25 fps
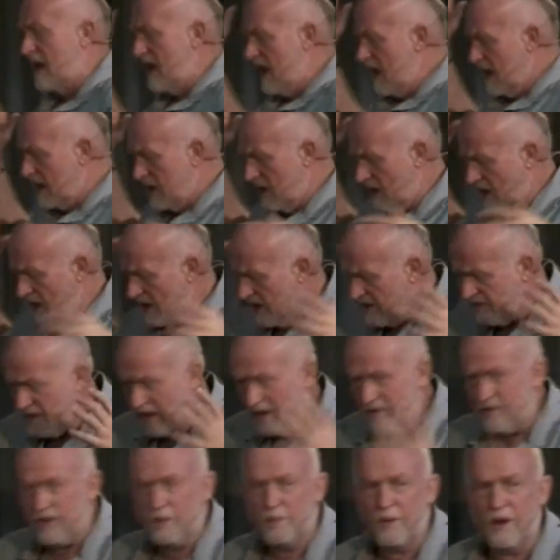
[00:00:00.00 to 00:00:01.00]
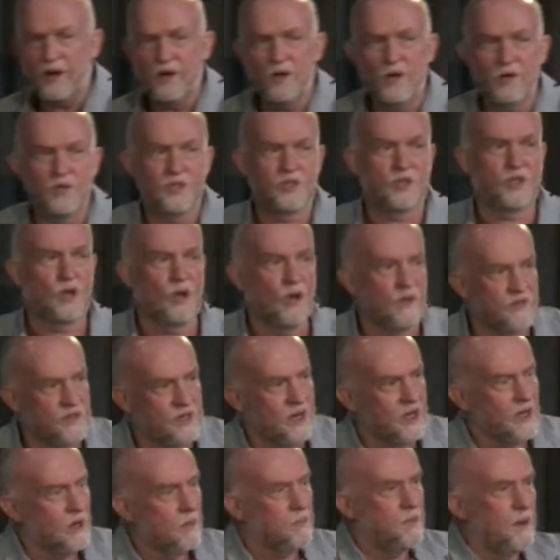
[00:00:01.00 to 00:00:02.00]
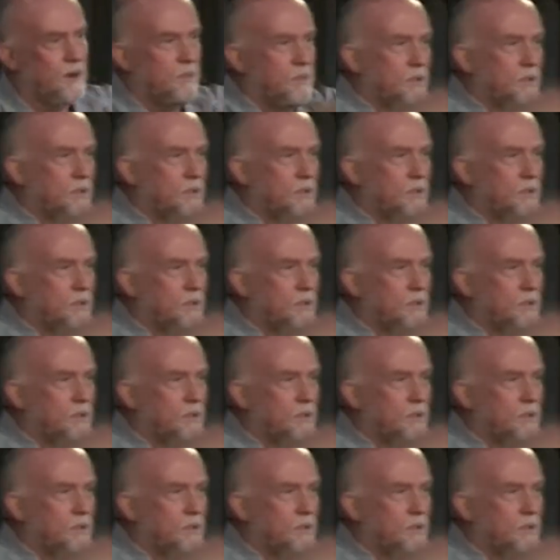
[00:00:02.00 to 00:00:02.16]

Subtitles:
everybody who serves here, the people